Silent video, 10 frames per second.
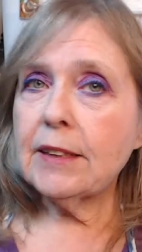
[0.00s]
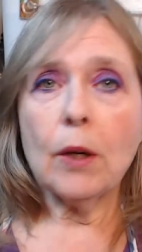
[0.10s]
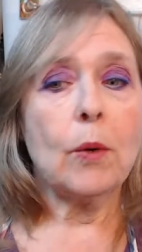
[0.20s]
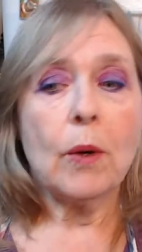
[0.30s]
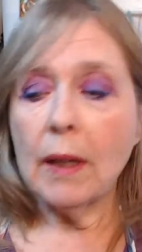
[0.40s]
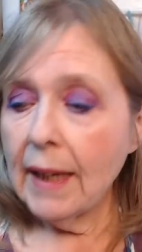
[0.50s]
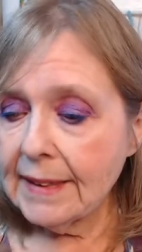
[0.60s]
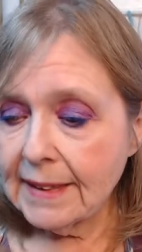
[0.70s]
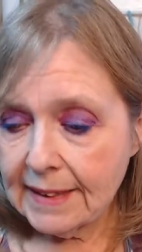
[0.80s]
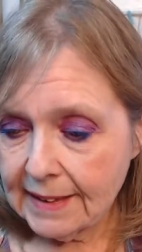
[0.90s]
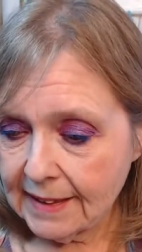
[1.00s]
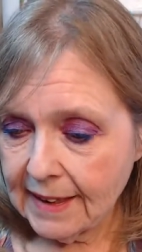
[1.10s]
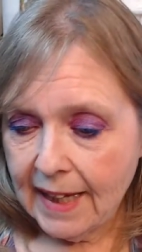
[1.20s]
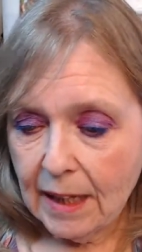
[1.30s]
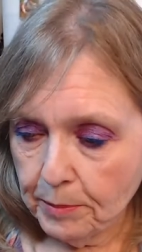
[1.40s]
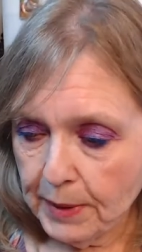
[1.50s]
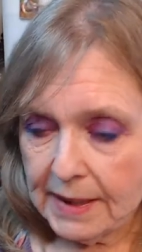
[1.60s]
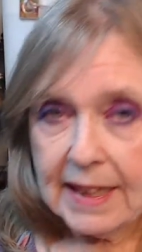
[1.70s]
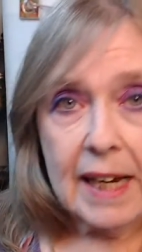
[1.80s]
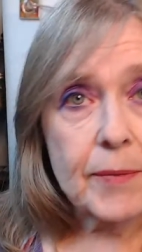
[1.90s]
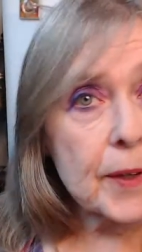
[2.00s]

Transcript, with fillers: so let's get busy.